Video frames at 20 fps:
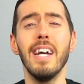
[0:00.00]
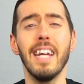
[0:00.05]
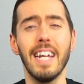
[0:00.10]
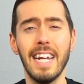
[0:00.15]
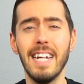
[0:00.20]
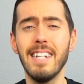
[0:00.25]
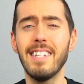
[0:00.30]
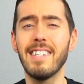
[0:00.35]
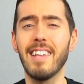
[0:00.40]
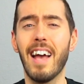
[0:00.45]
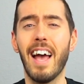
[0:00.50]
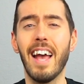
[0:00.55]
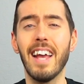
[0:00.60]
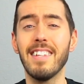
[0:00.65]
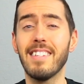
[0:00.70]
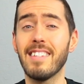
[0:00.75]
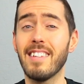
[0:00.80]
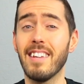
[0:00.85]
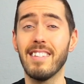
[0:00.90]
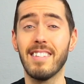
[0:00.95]
each
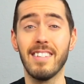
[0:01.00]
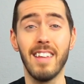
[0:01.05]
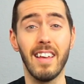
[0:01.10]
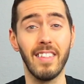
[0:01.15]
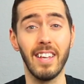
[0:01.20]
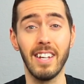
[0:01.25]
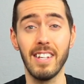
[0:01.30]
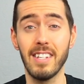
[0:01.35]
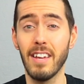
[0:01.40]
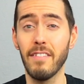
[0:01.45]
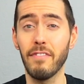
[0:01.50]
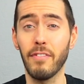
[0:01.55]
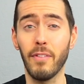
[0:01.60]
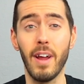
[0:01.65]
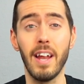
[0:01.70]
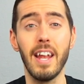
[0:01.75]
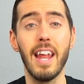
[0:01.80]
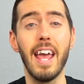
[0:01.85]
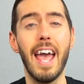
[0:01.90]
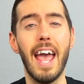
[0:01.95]
size does nothing
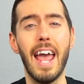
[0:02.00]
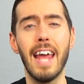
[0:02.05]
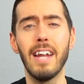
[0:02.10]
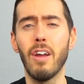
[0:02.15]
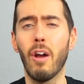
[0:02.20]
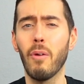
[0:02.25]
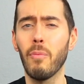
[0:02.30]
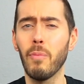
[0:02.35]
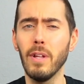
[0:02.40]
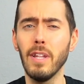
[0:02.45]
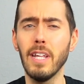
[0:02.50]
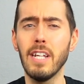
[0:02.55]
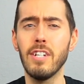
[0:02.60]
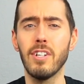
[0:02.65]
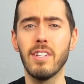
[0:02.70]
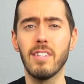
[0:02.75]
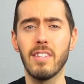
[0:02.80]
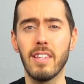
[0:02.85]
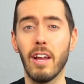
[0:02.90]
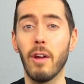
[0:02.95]
different and are really
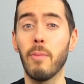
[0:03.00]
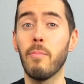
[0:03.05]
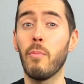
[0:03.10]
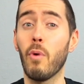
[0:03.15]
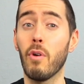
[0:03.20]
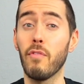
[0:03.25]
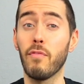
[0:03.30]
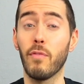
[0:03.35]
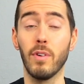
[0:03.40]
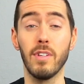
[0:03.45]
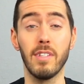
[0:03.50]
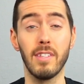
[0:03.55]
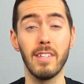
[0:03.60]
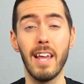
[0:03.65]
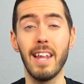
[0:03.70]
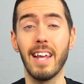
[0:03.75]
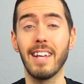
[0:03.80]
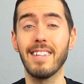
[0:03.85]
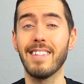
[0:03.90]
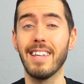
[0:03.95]
just there more for
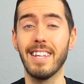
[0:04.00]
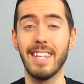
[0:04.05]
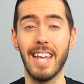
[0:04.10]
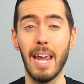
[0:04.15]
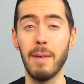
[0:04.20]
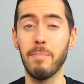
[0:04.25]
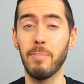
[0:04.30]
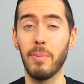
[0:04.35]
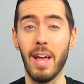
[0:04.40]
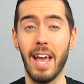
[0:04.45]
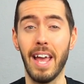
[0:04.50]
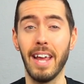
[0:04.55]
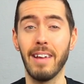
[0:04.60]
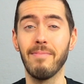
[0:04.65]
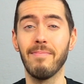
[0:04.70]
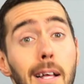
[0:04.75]
aesthetics than gameplay.